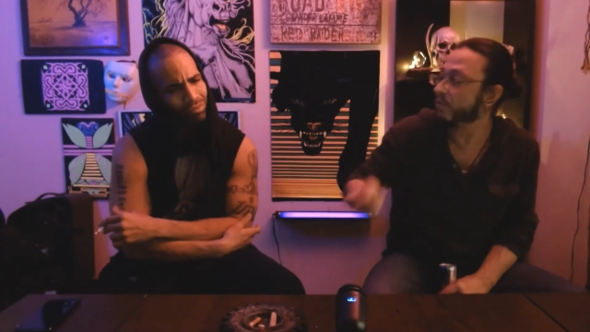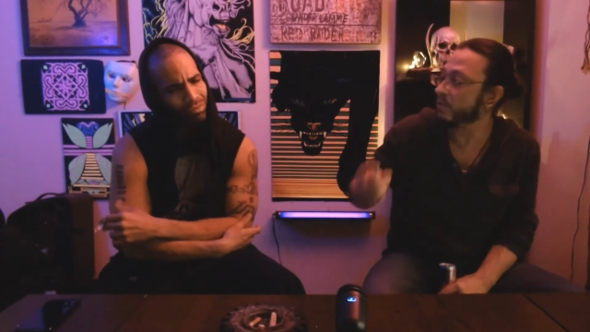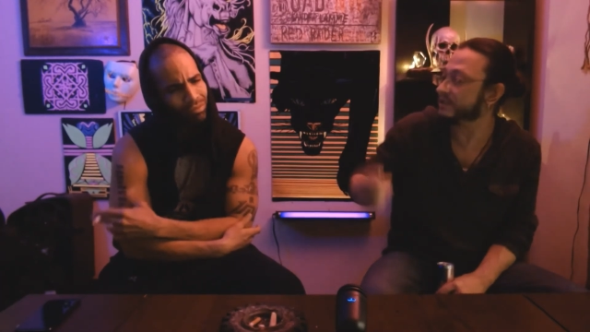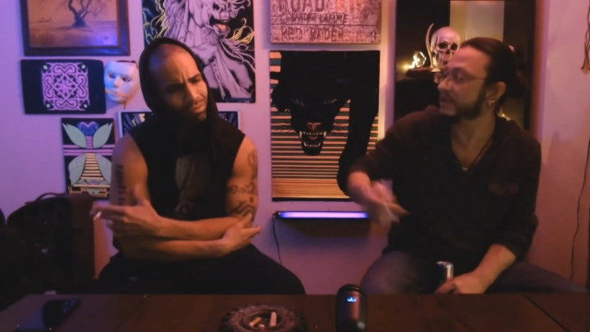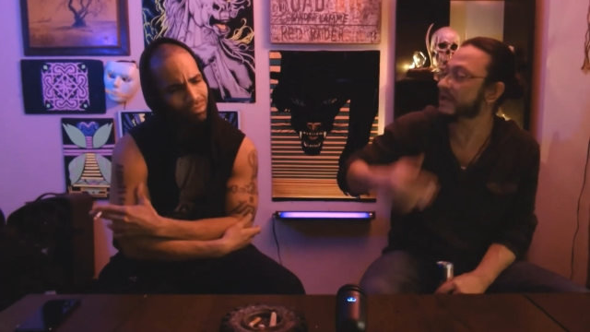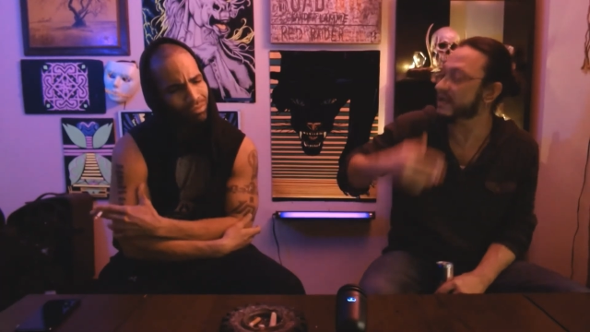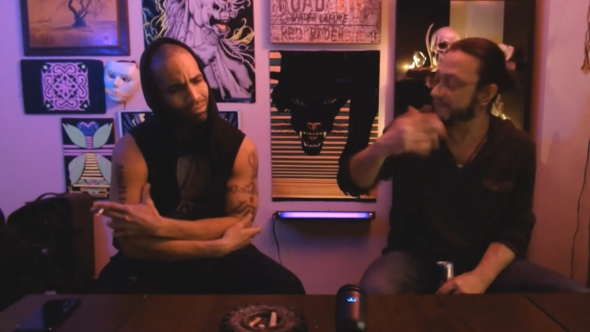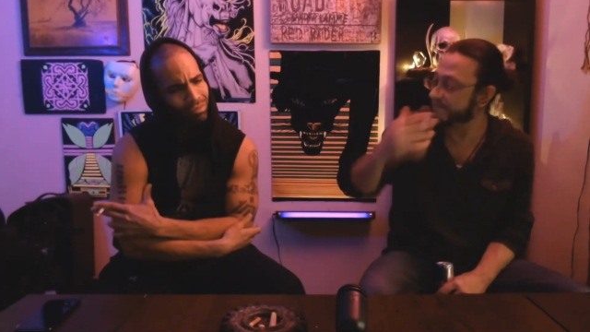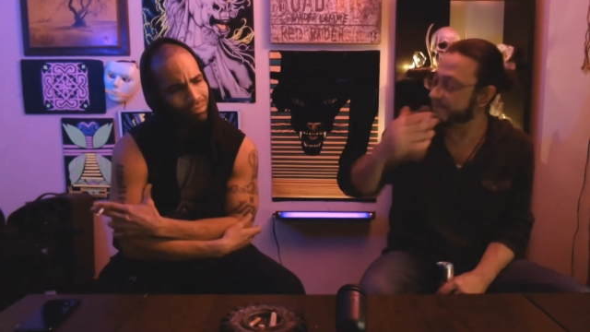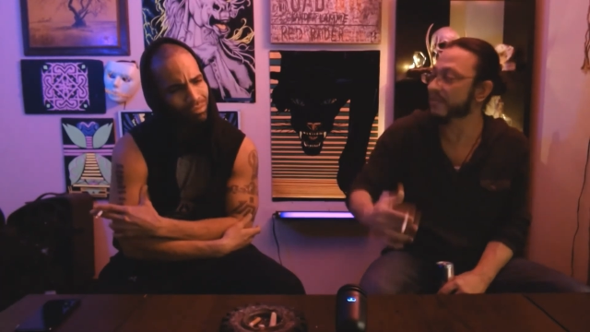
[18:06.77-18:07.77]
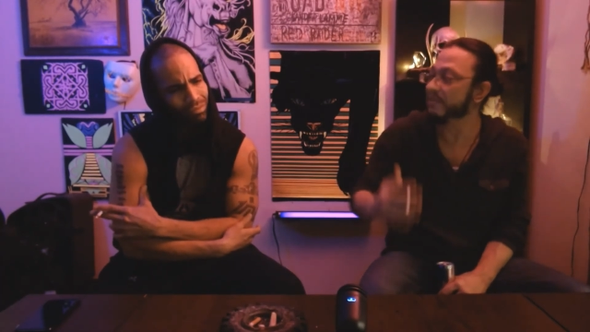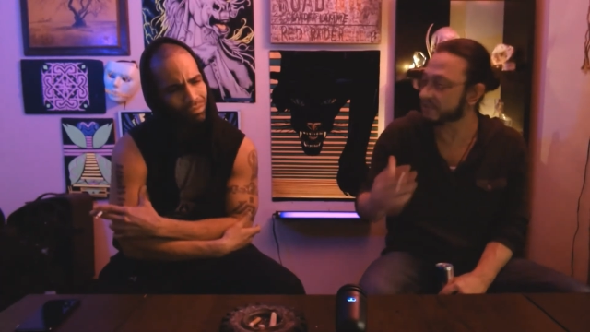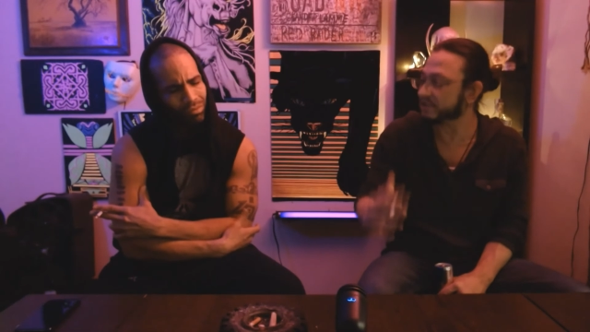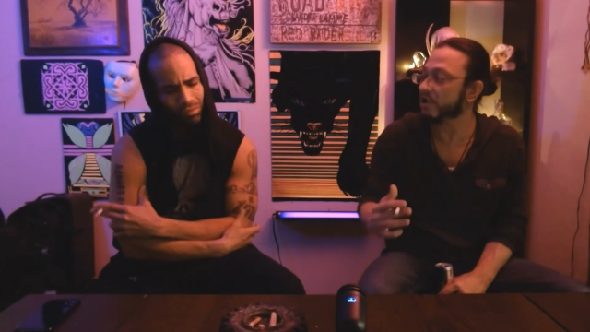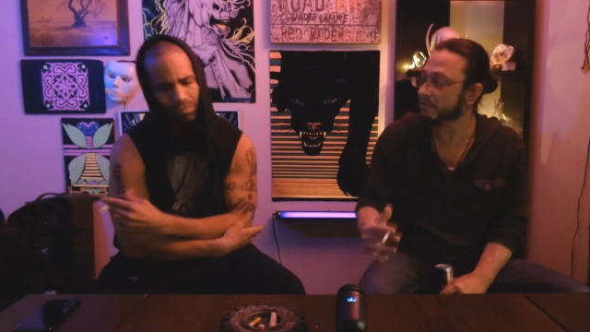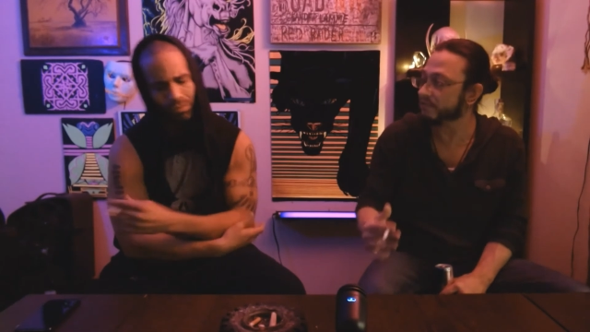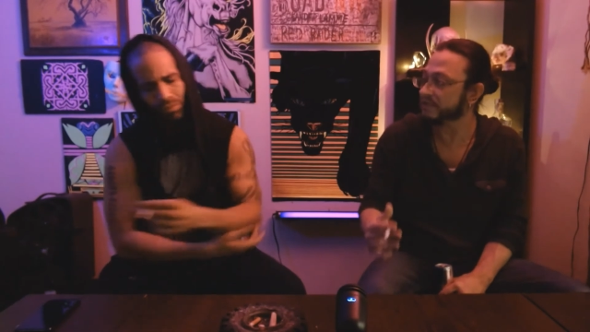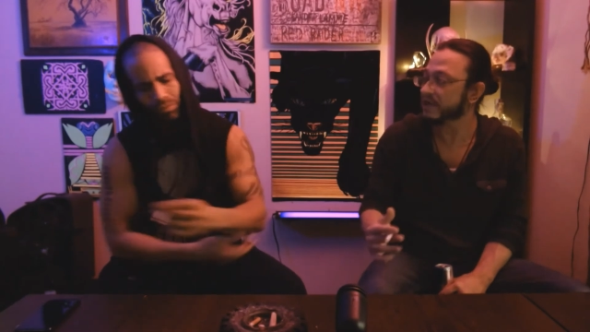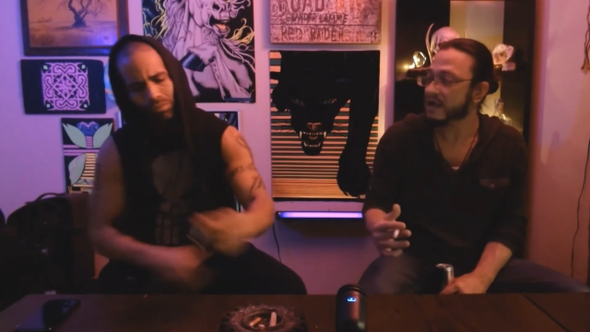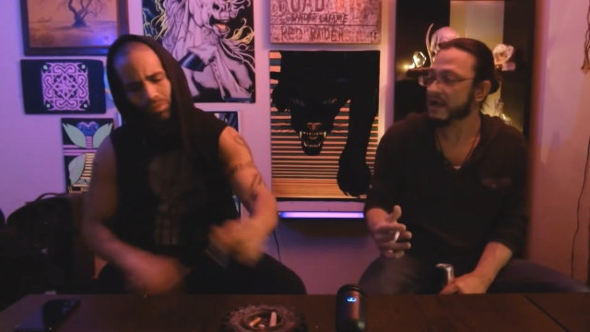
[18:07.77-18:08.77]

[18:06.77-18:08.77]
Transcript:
Speaker 1: The ones that can defend themselves.